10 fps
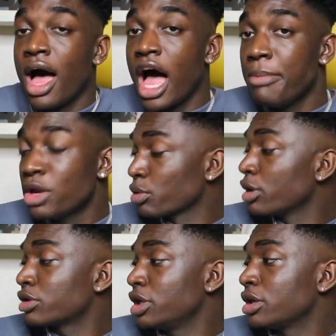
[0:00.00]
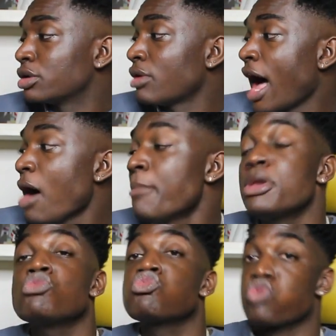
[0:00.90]
I'll be real cute.
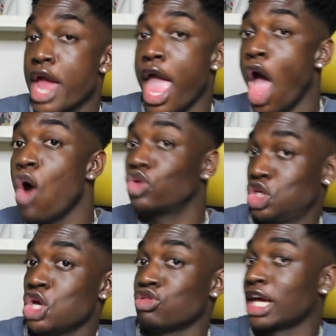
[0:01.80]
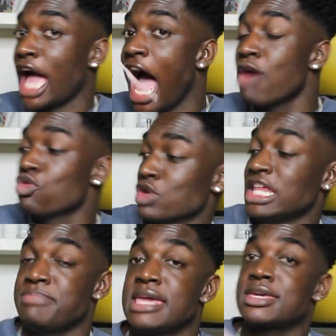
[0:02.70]
Like, I will
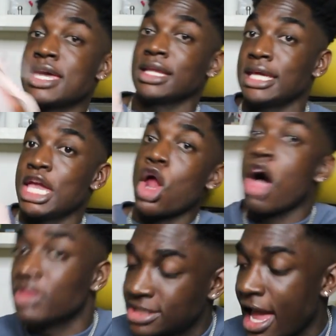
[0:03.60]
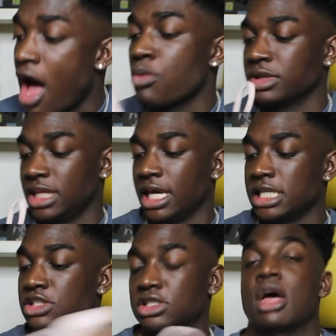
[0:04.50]
really be killing it on the town with
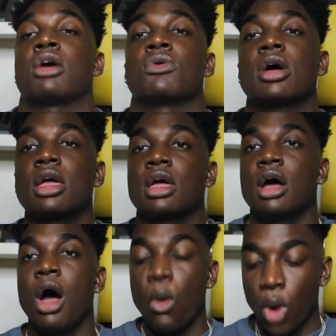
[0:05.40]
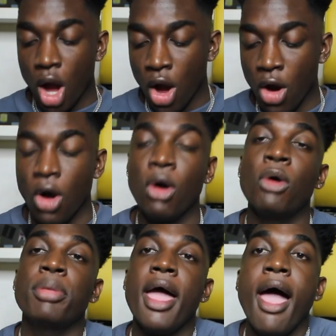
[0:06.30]
these. So,
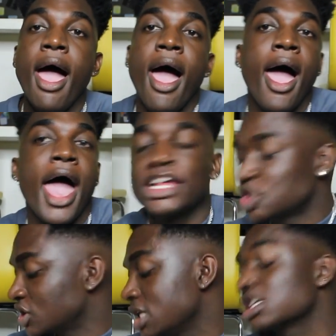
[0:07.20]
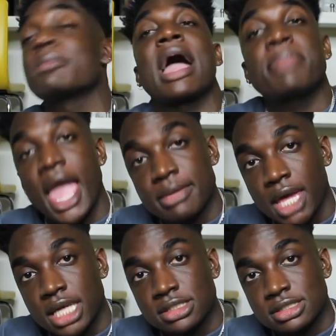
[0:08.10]
woo, bitch! These are my
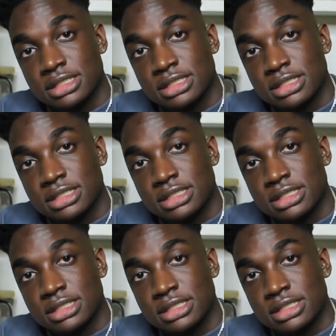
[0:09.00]
babies.